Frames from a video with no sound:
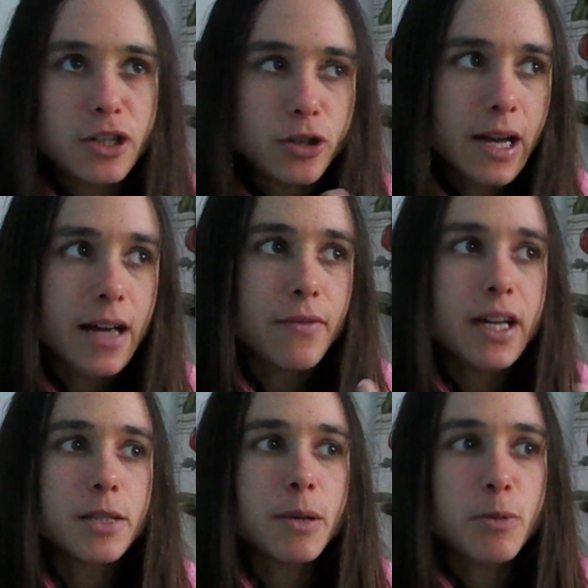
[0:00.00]
in the UK,
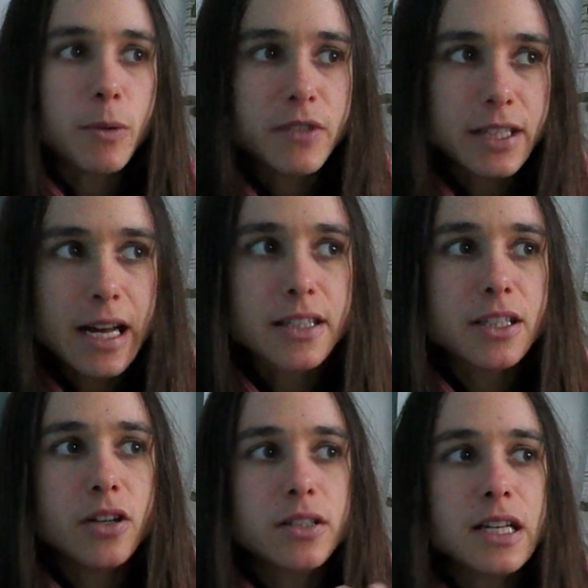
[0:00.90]
that is, people with
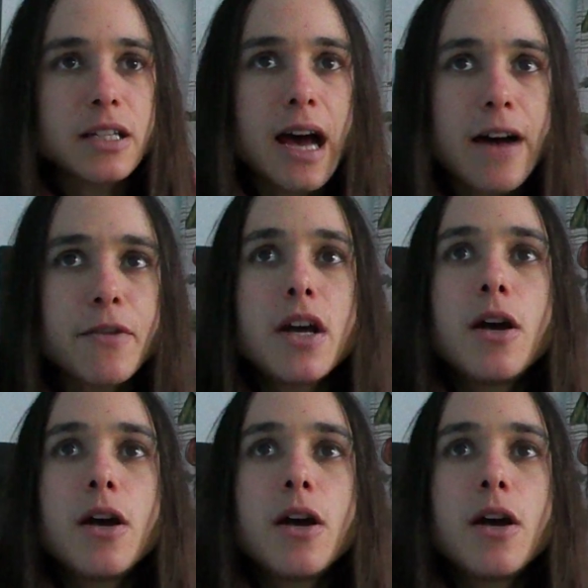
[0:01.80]
dyslexia are said to have